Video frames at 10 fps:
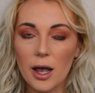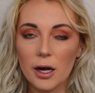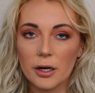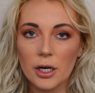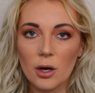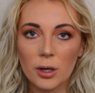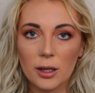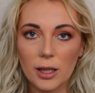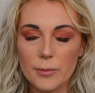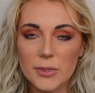I already know her
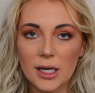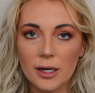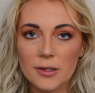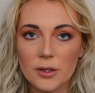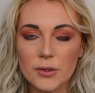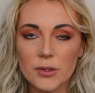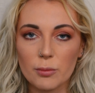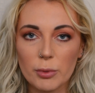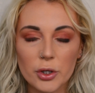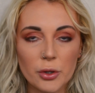lipsticks are
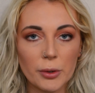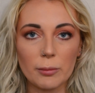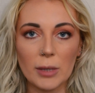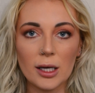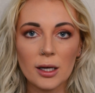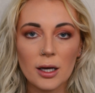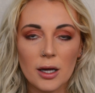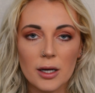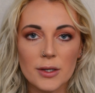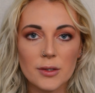super creamy,
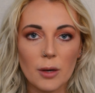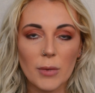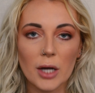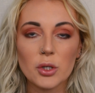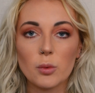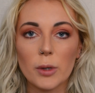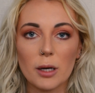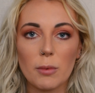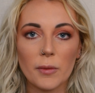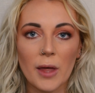so I'm not too worried
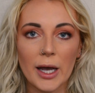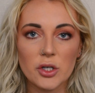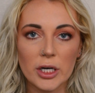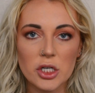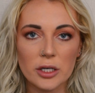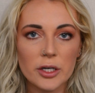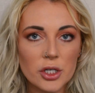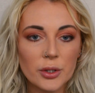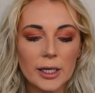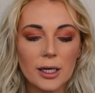about the hydration
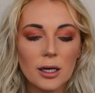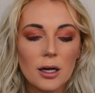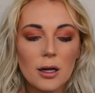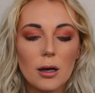issue here.